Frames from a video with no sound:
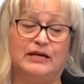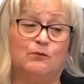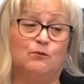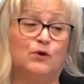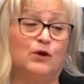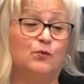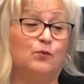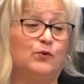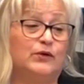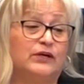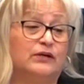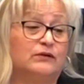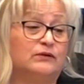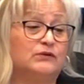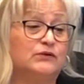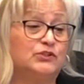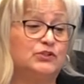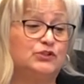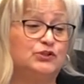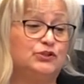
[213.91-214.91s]
And what we are
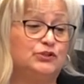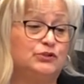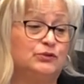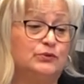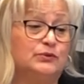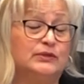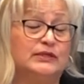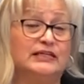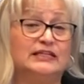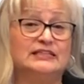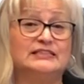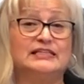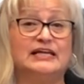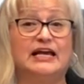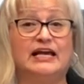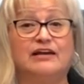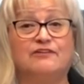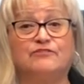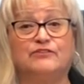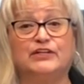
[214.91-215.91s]
going to do is
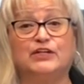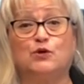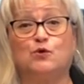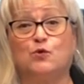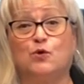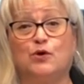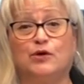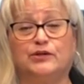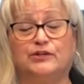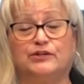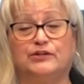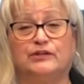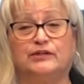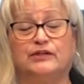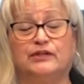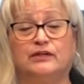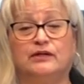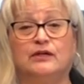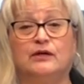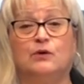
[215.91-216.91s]
every quarter,